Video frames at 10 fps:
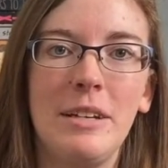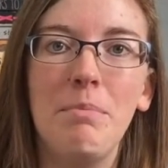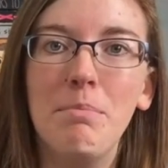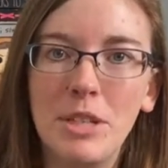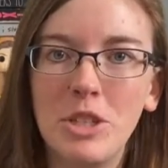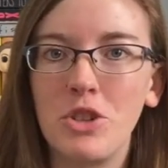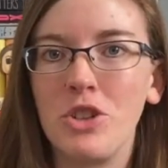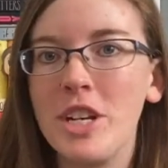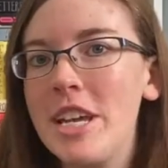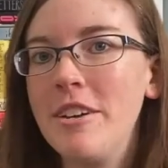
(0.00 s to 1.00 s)

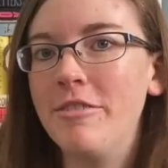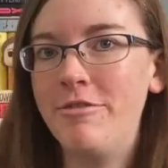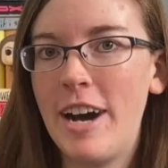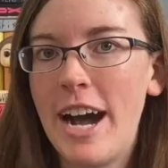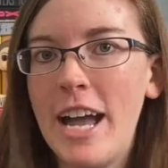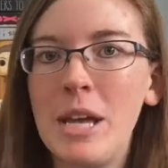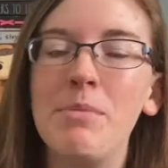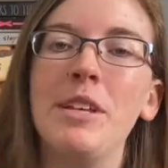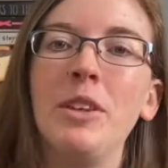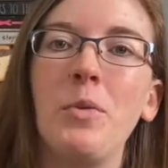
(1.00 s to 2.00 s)
mystery vibe
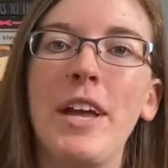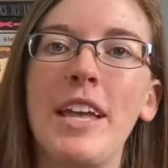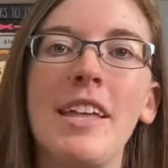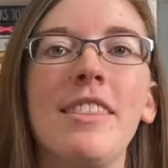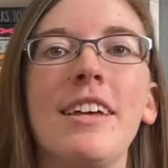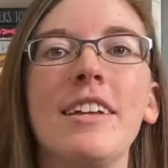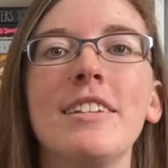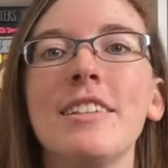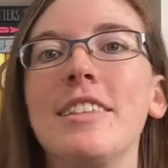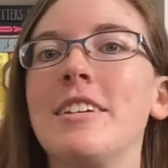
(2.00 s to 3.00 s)
in the way
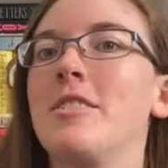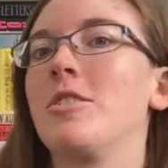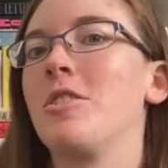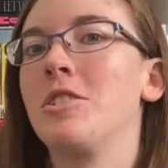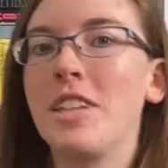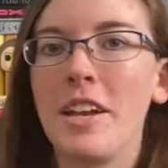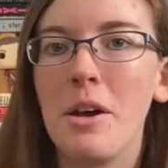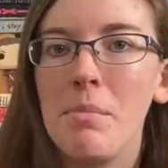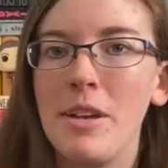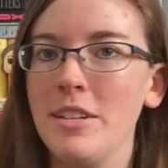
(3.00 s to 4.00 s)
that things are set
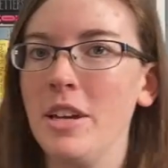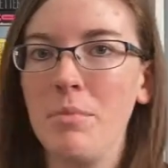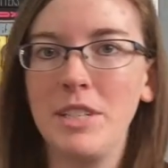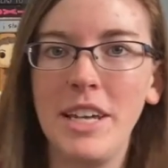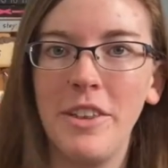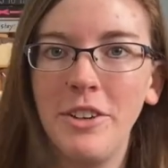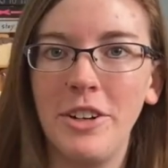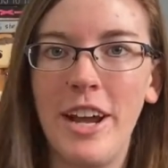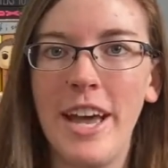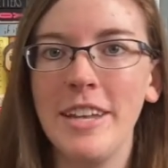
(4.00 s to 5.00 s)
up and come
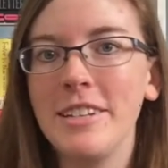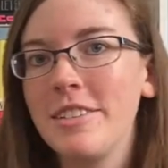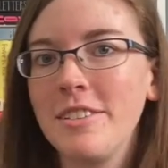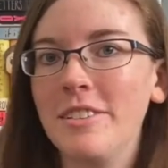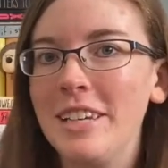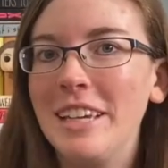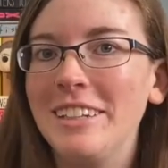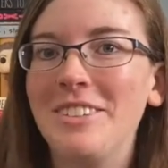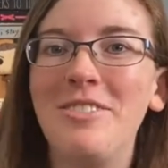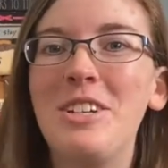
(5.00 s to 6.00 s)
together at the
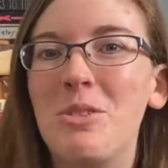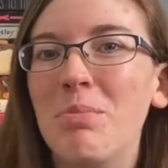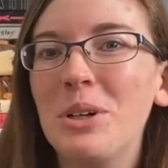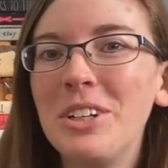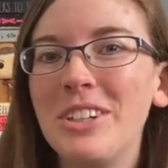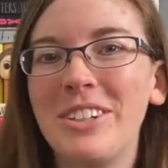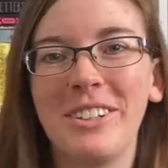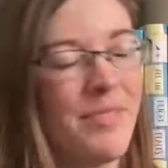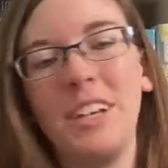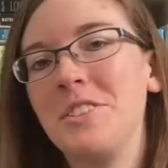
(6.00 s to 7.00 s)
end of each book.
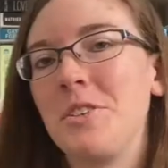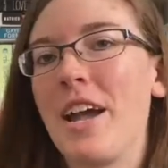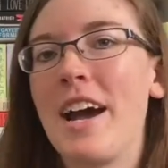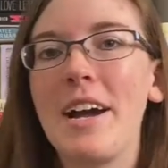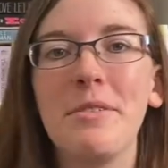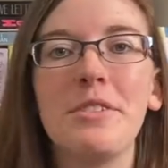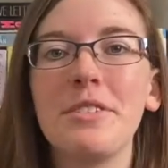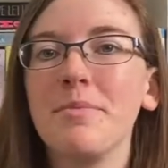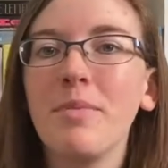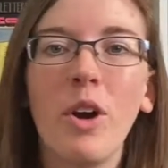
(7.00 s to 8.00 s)
And so, yeah, I
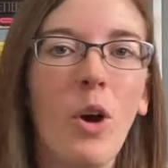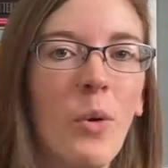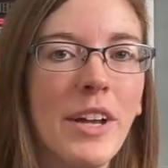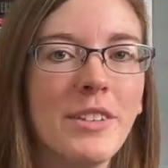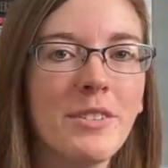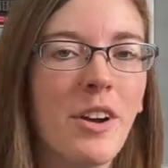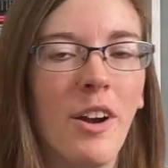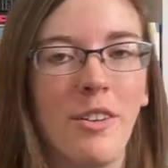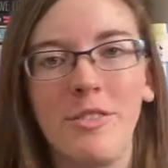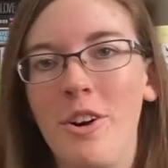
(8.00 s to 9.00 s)
was always
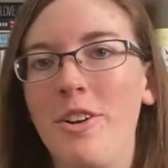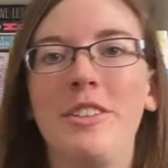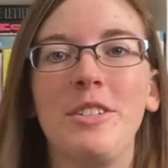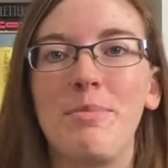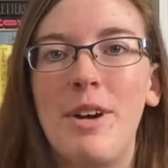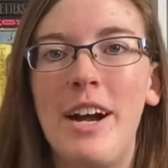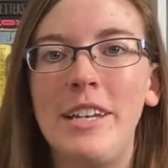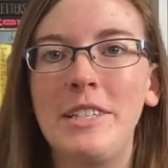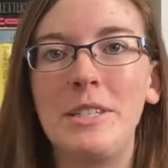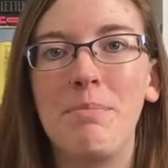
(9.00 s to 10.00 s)
caught off guard and
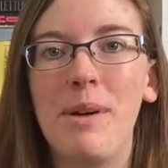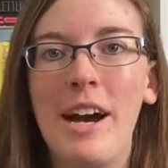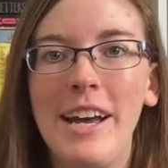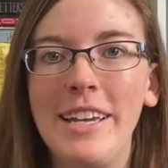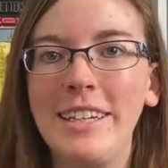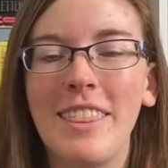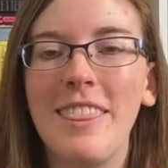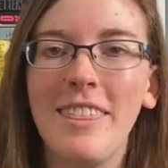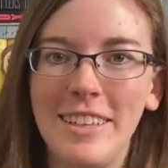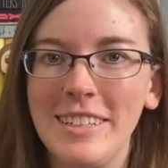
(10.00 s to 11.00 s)
surprised by
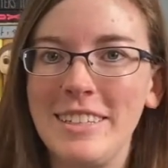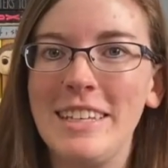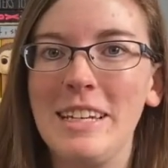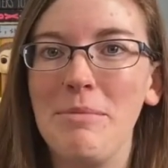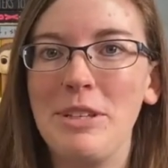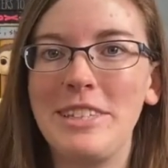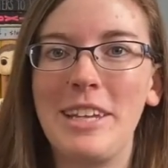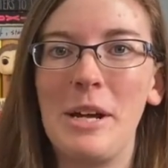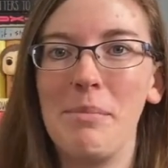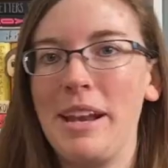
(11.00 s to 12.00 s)
the things that had been set
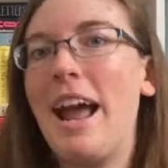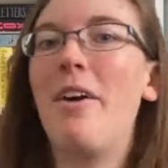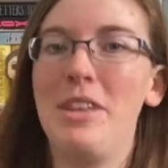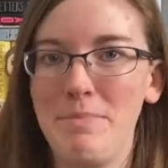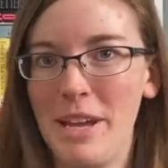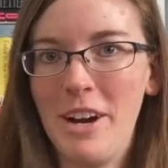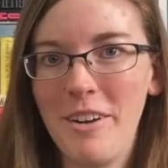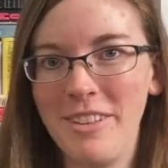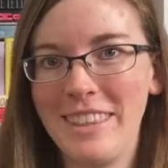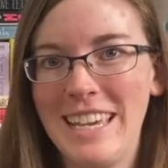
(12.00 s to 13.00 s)
up and how they paid
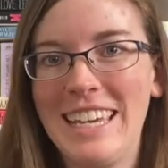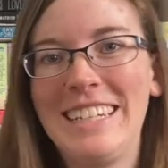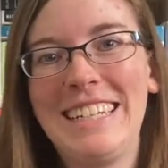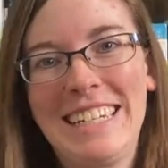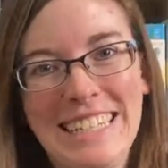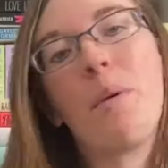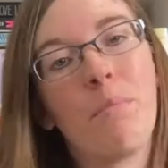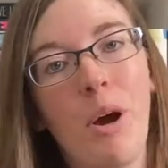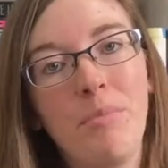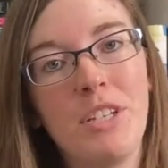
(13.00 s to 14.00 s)
off at the end.
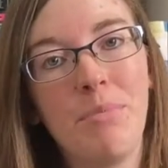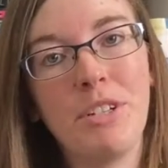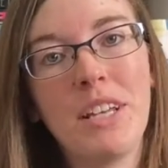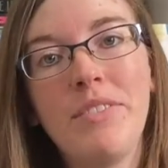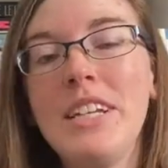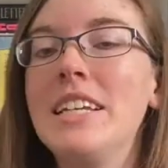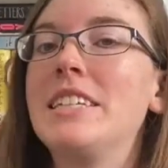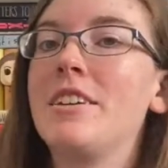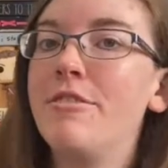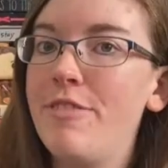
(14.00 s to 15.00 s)
Prompt number seven
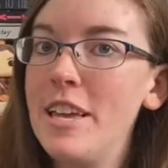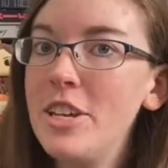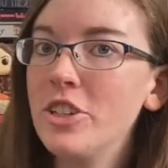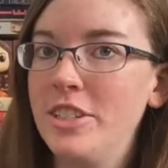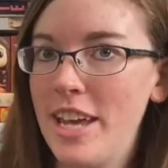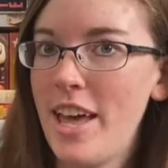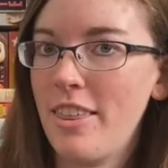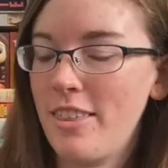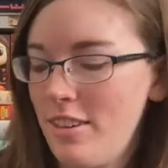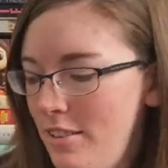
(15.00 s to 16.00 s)
is fake your
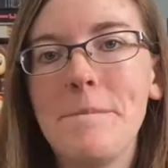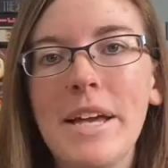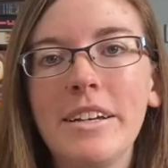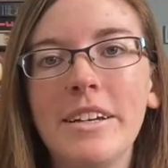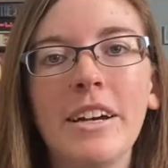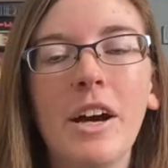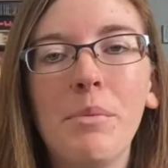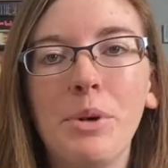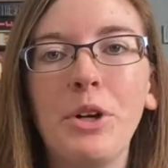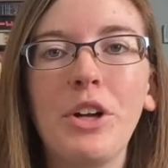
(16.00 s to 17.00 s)
death. Pick a
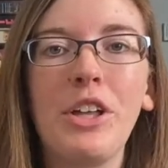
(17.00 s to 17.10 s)
book